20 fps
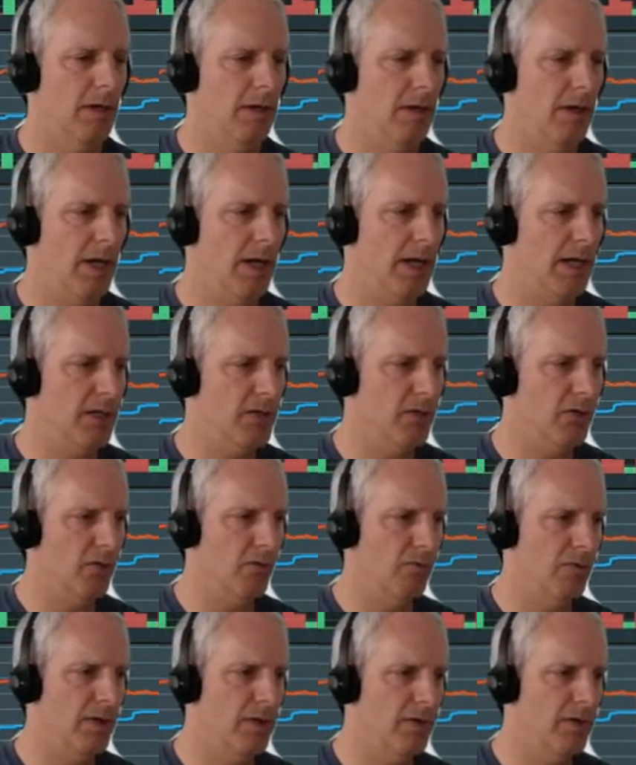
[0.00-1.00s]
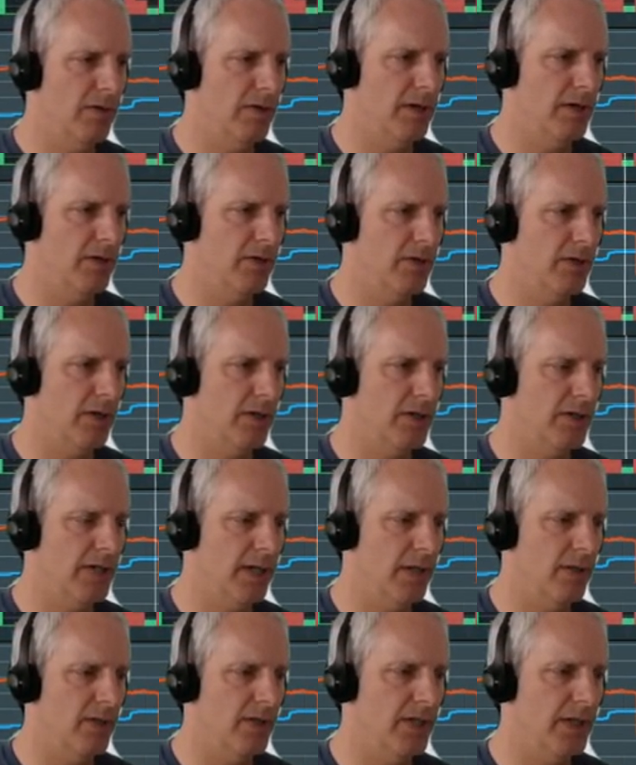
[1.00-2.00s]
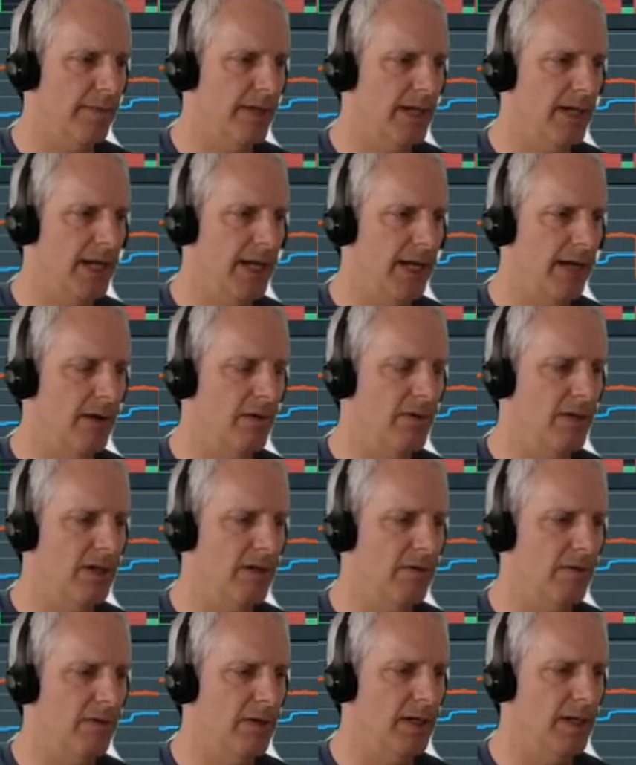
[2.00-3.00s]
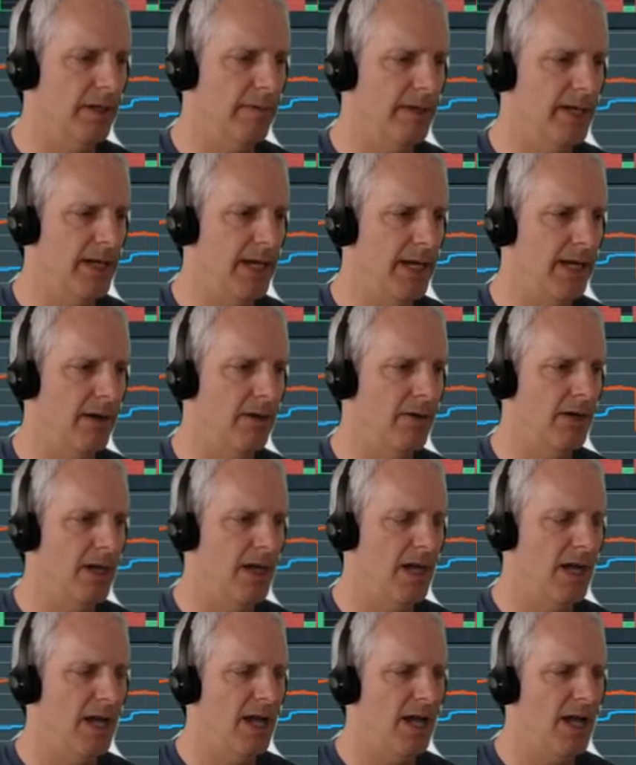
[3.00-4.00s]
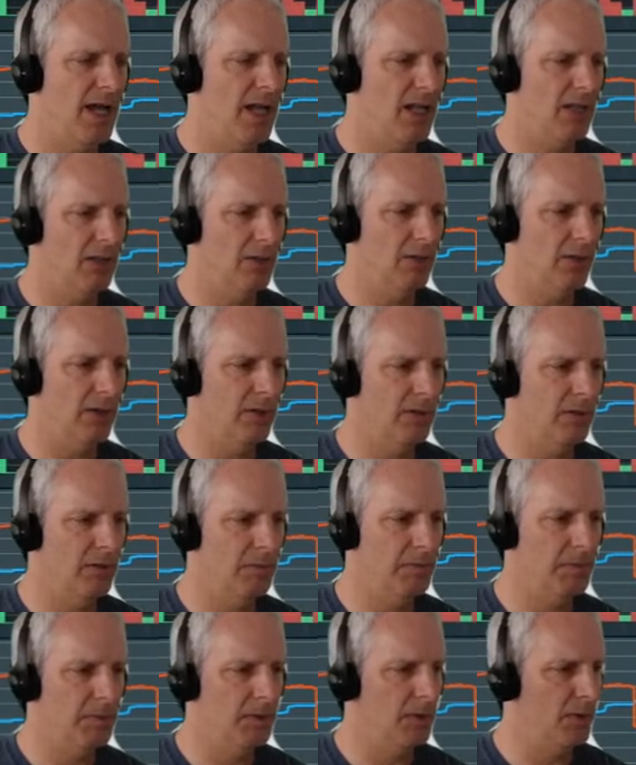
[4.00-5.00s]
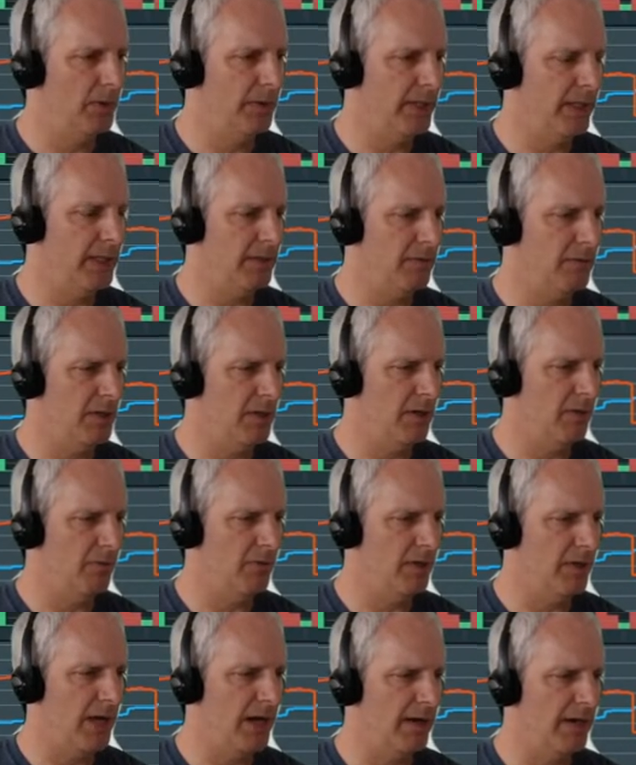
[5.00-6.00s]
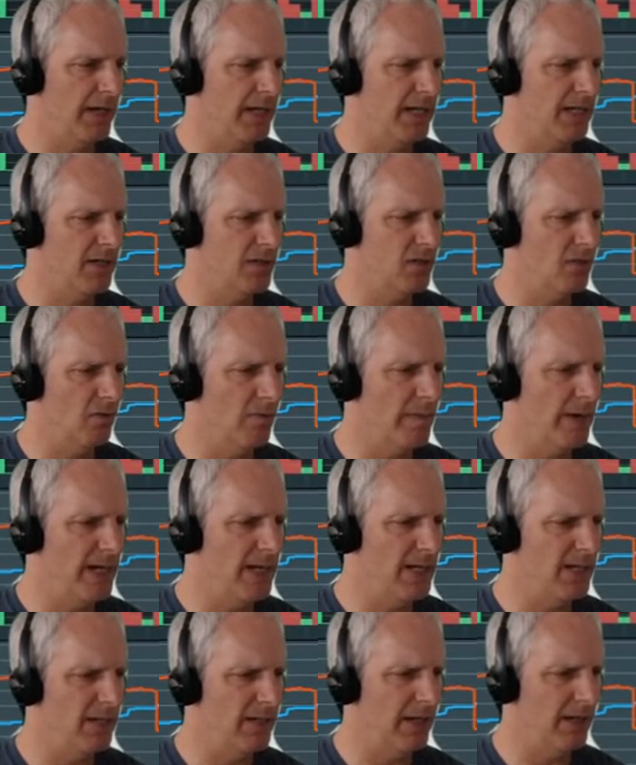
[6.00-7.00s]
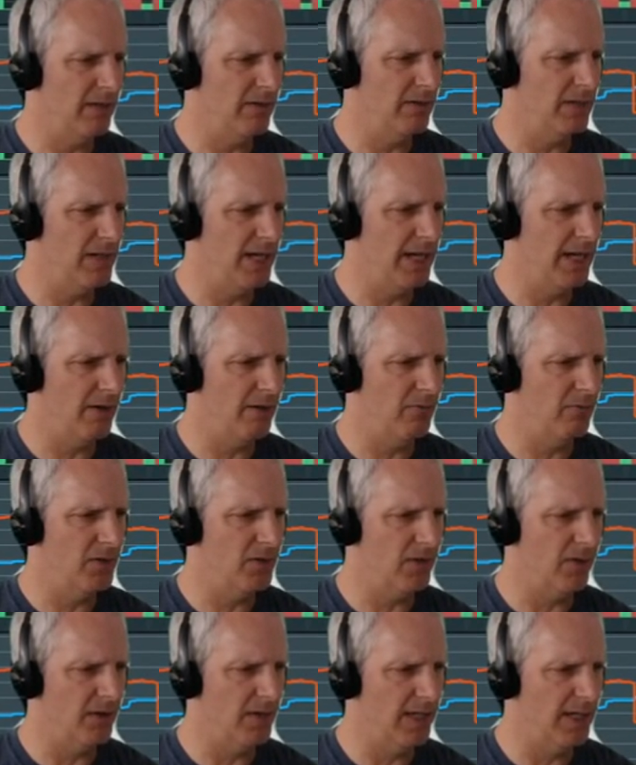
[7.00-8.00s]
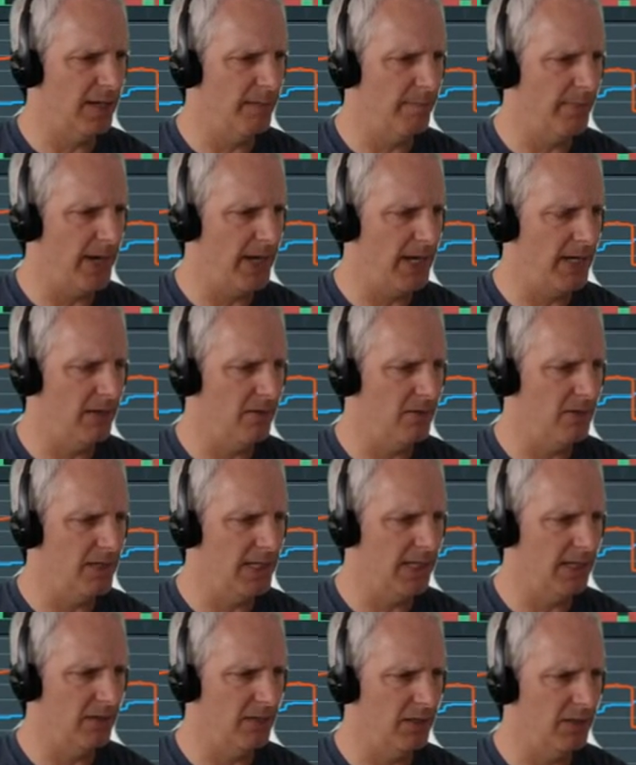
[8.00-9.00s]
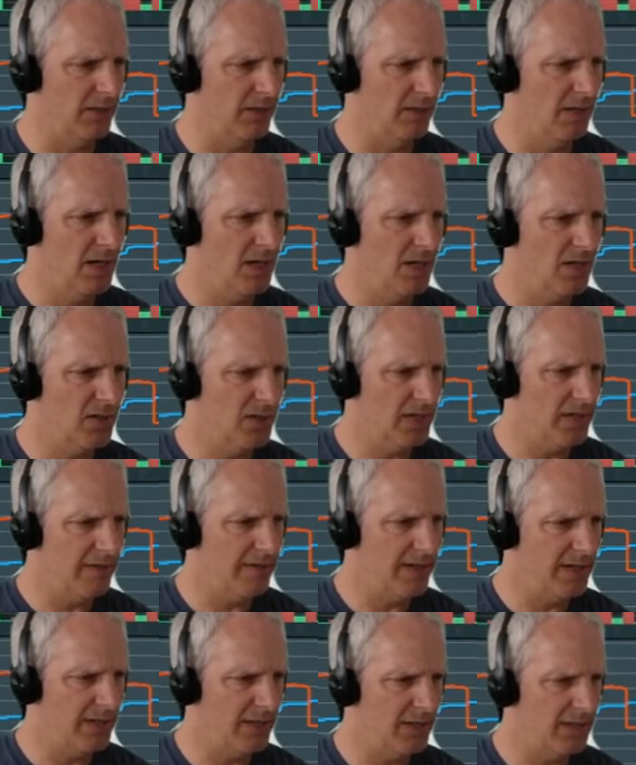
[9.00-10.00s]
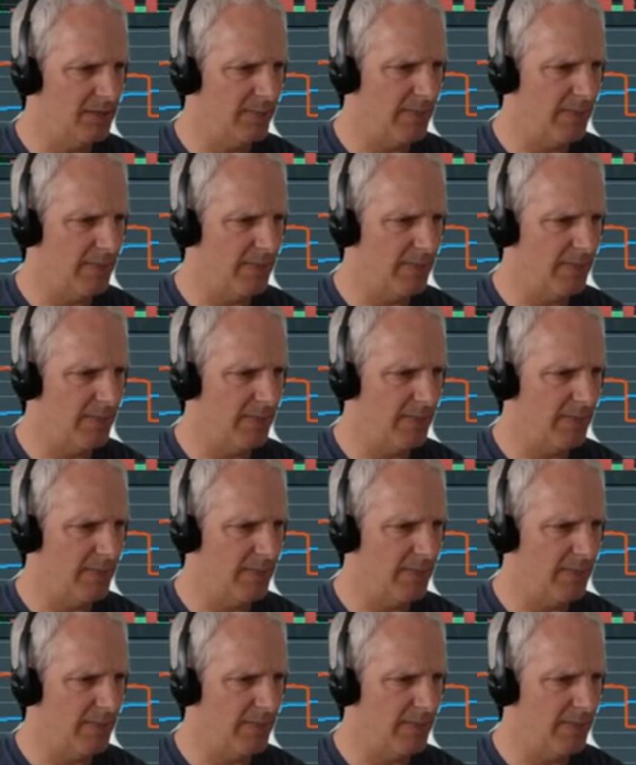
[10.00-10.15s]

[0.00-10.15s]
Uh, so here, here's our sellers coming down, coming down. Look, look at you know we're not getting so many sellers now. We're starting to get buyers down here. Even at this